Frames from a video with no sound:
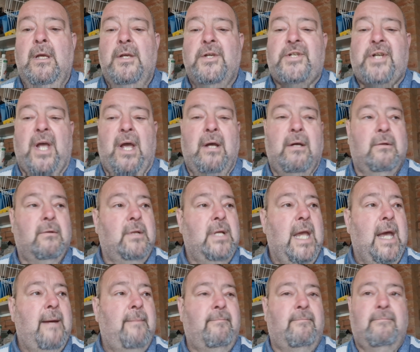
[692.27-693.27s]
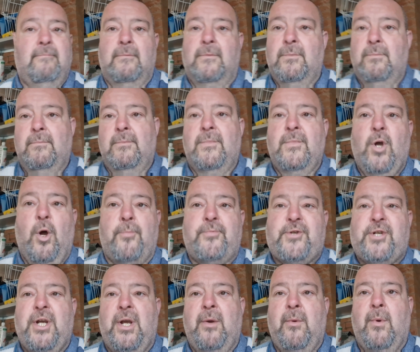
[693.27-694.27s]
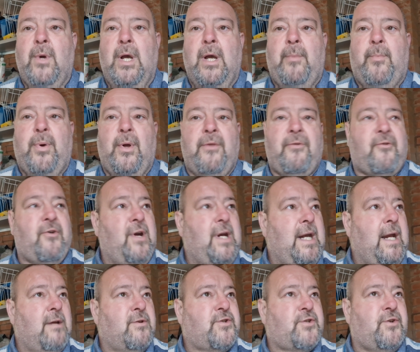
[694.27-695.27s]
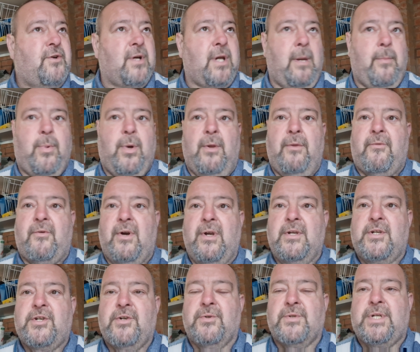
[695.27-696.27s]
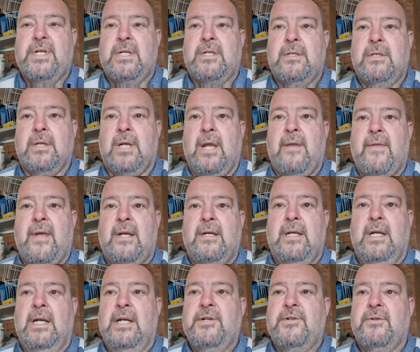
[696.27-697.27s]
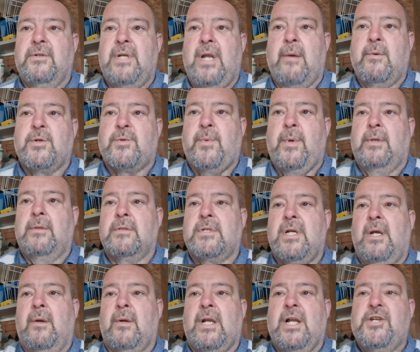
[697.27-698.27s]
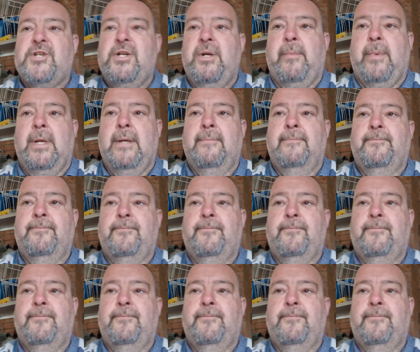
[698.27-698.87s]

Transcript: So yeah, up to pond 3 now to try and get pond 3 sorted and get that nearly done now as well. So I'll catch you in a bit.